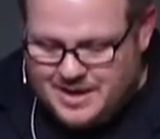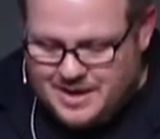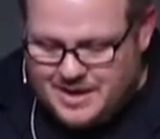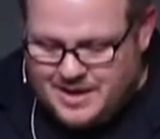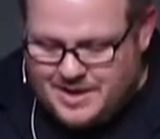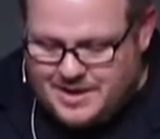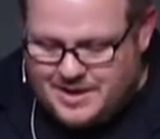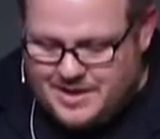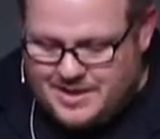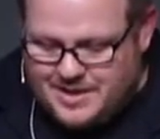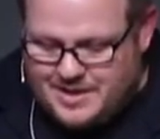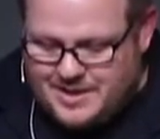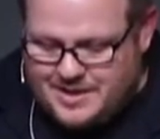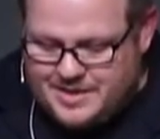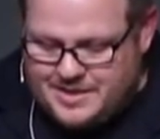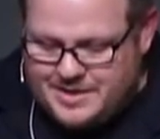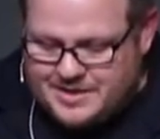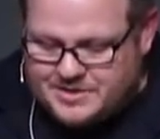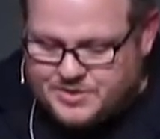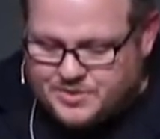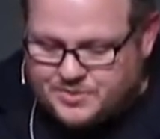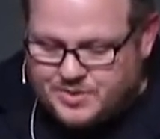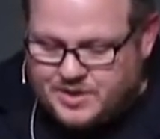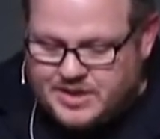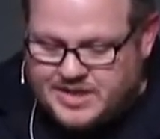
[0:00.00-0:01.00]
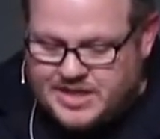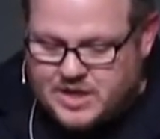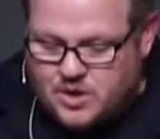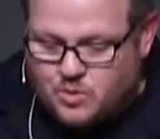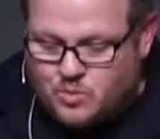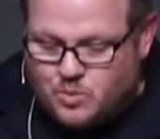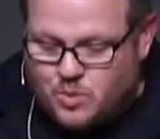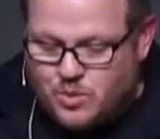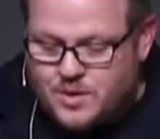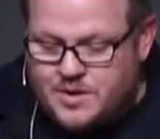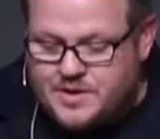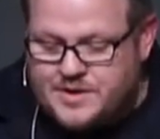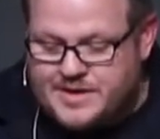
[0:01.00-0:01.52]
uh, there's really a
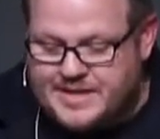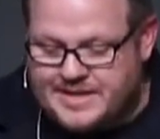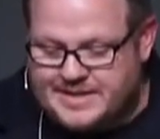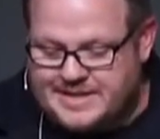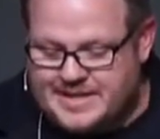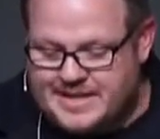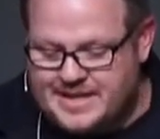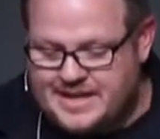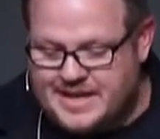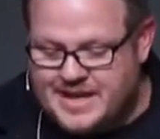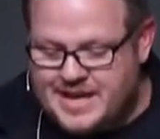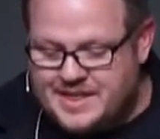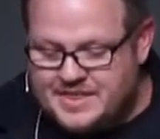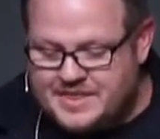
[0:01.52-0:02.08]
warning that